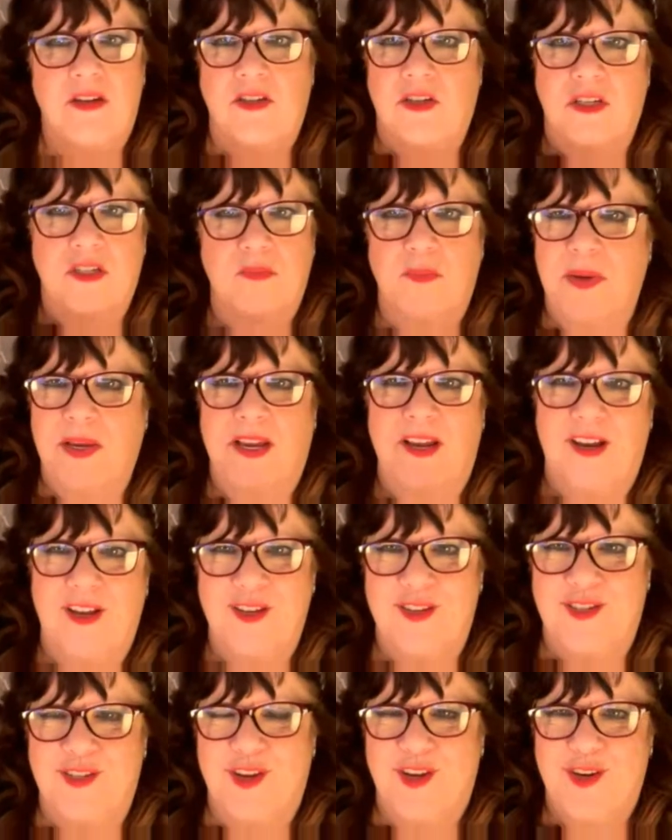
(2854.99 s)
just
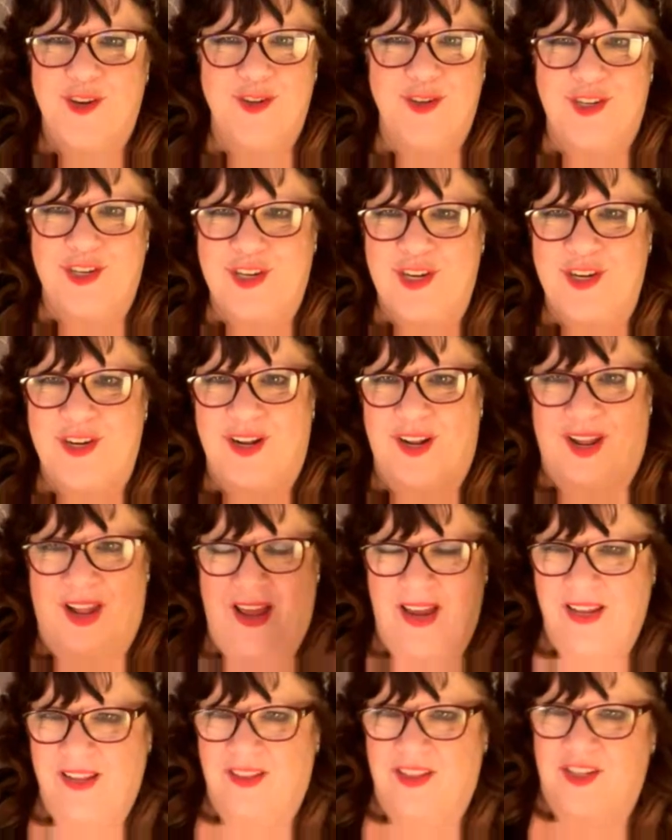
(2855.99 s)
because you didn't
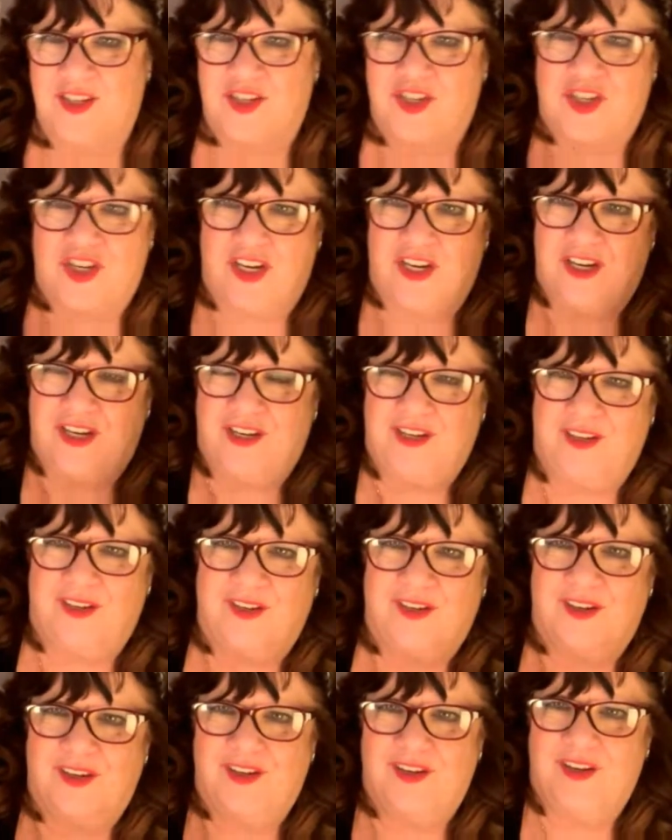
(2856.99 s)
like that she
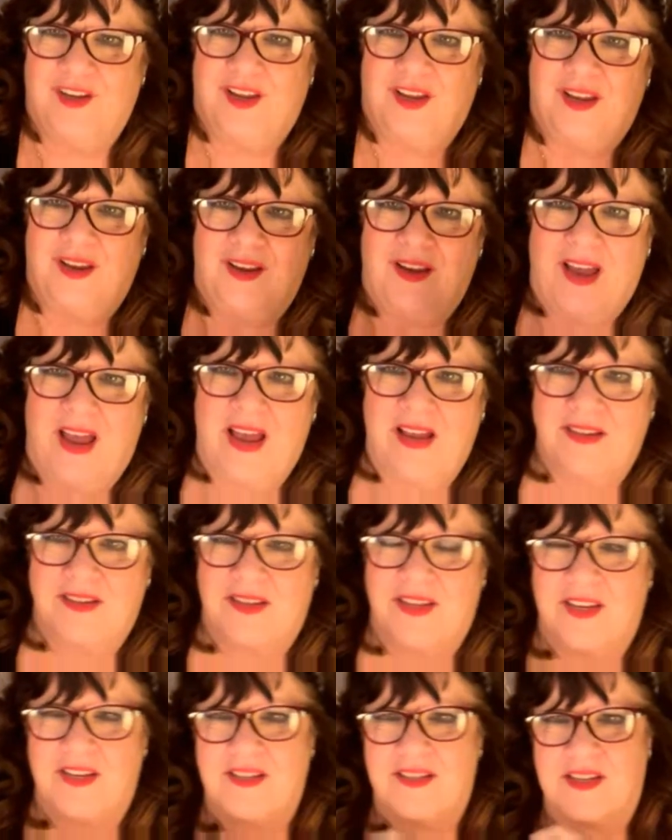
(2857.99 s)
has
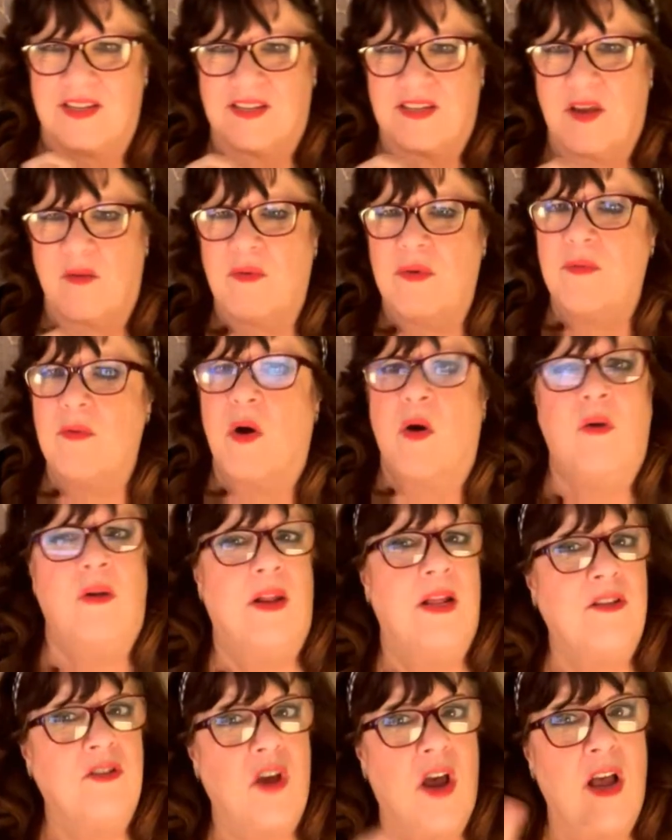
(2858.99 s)
things to say. Oh,
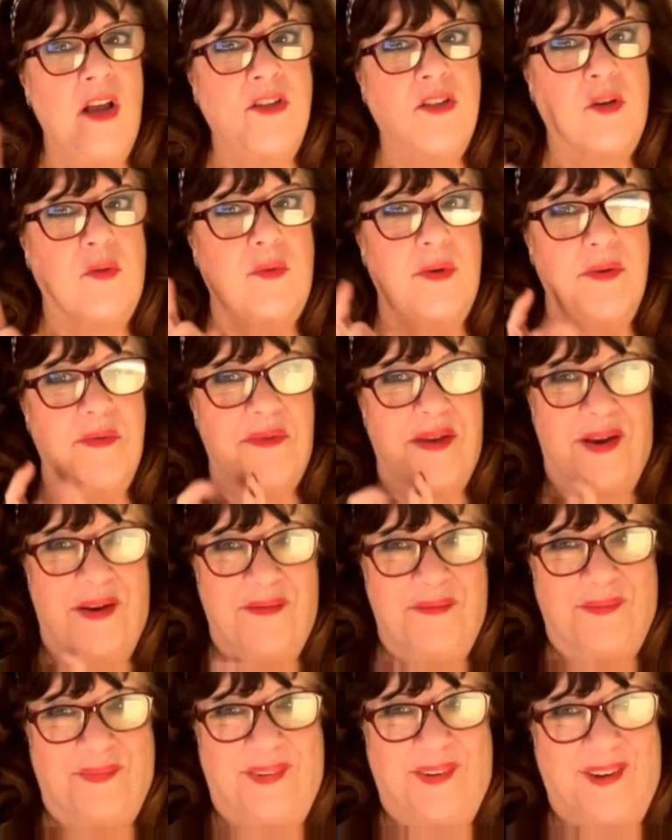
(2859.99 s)
let's also
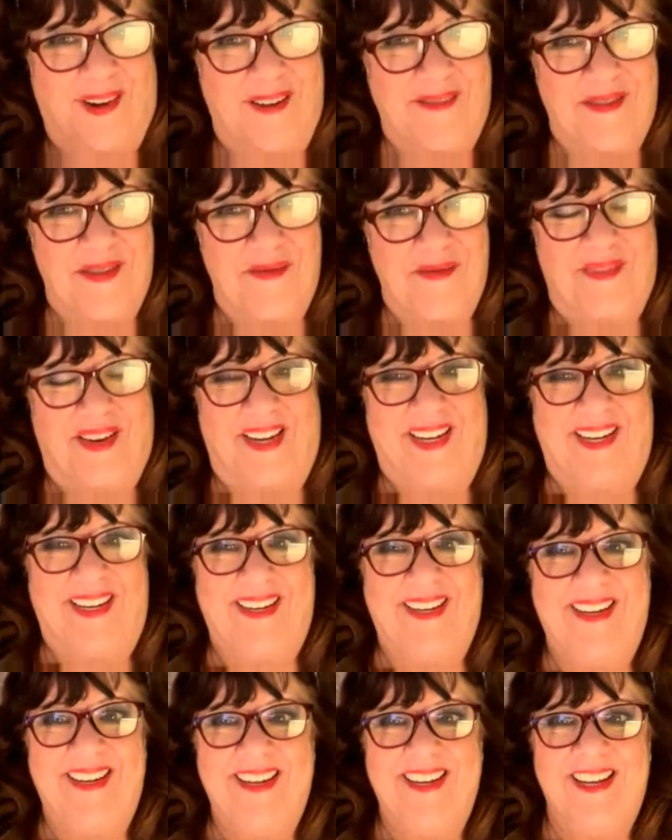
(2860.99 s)
remember,
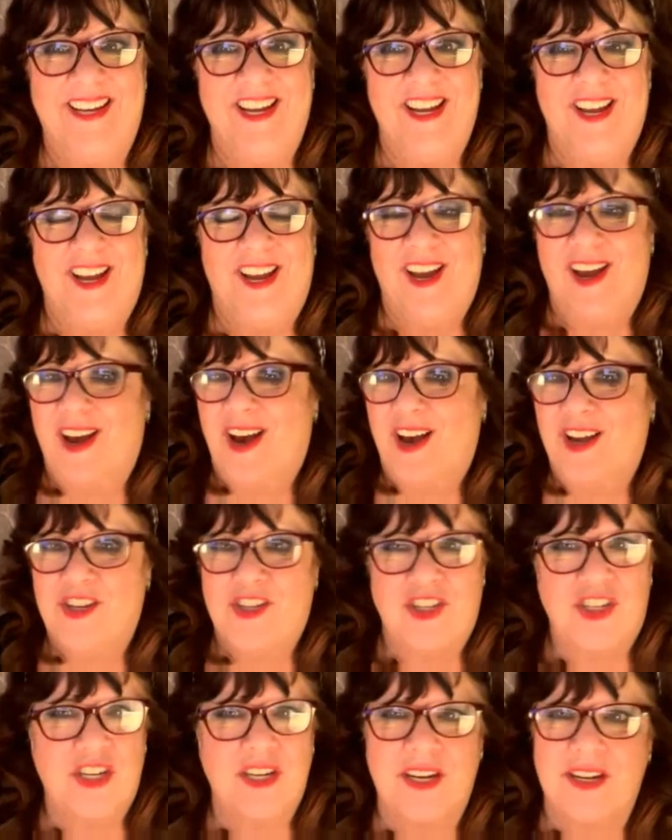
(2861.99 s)
everybody,
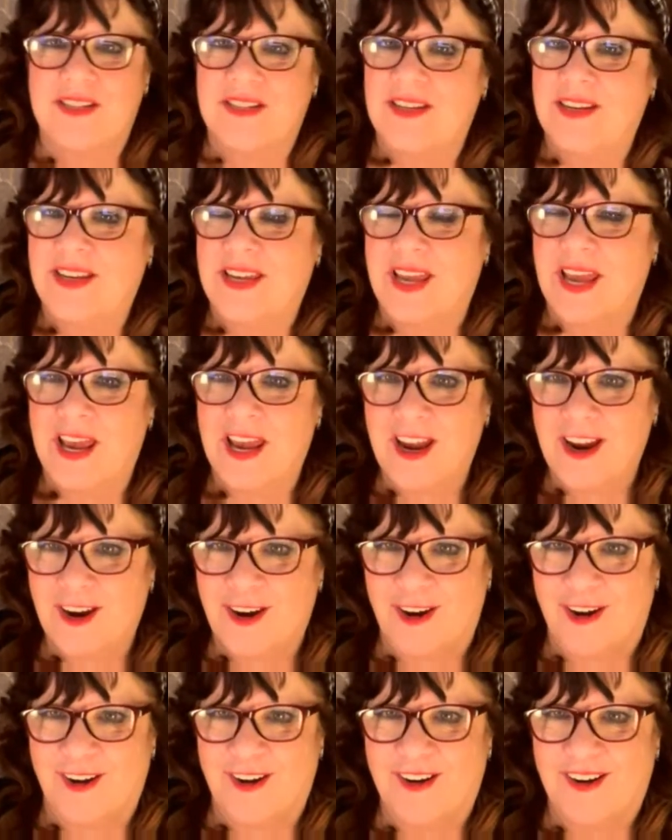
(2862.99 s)
she doesn't
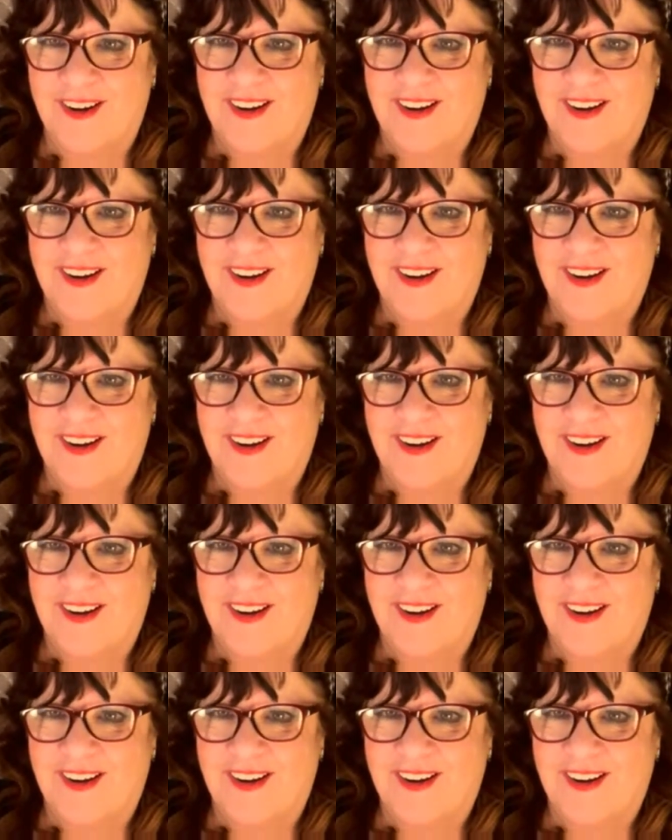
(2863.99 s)
care.